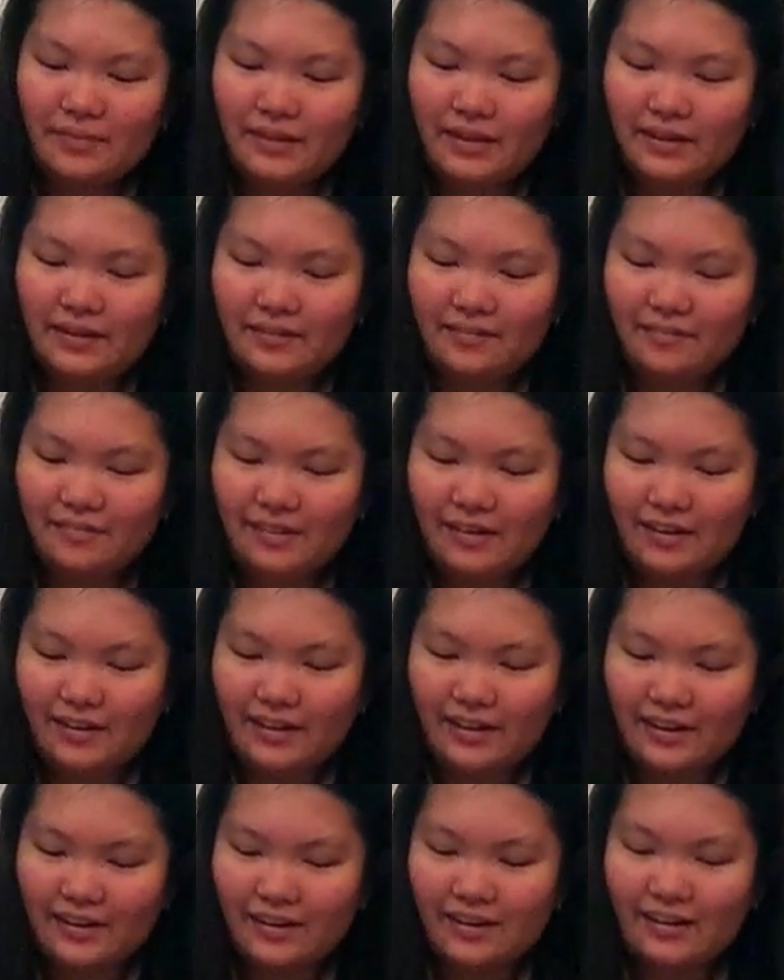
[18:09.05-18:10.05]
That's
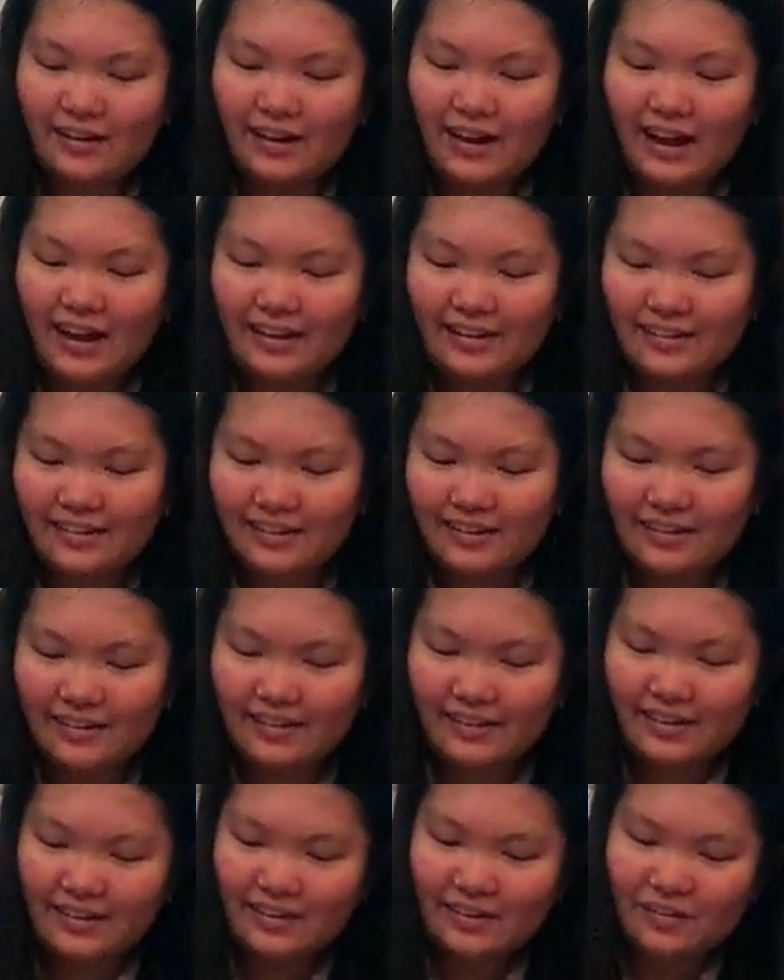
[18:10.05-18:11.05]
like a
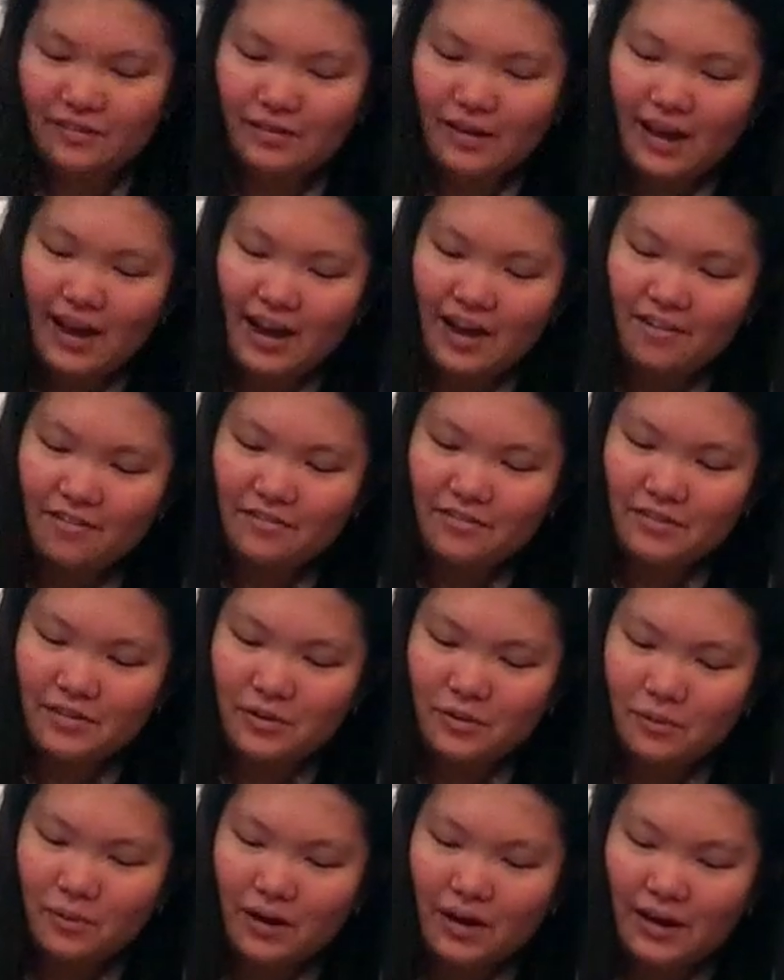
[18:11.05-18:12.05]
classic. Like, you have
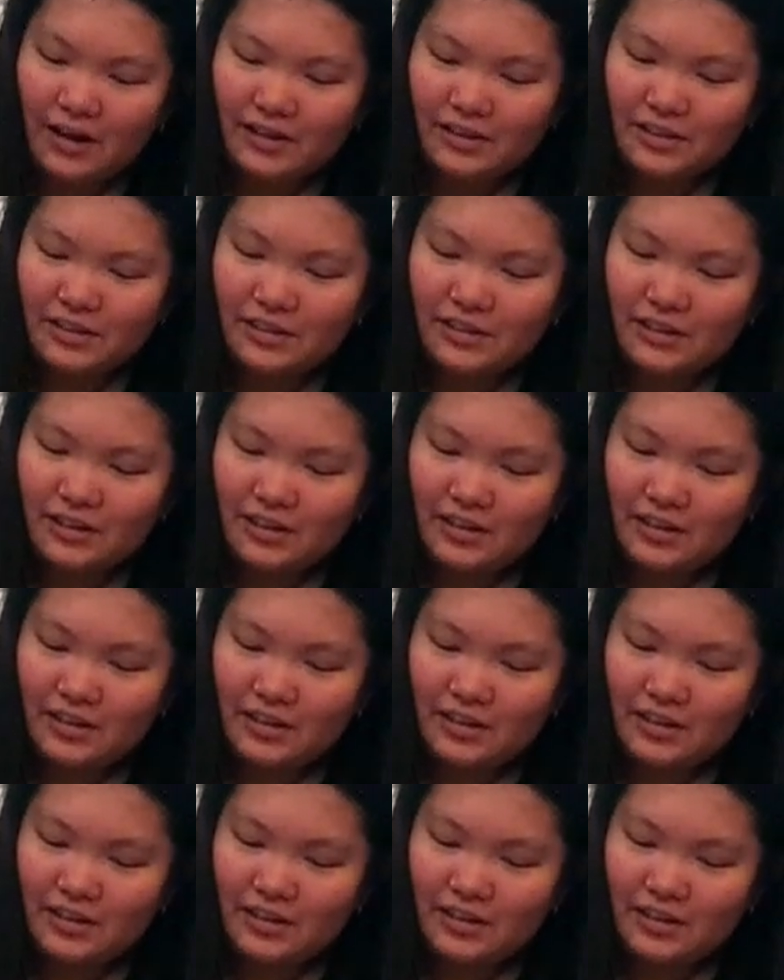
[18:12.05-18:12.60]
to watch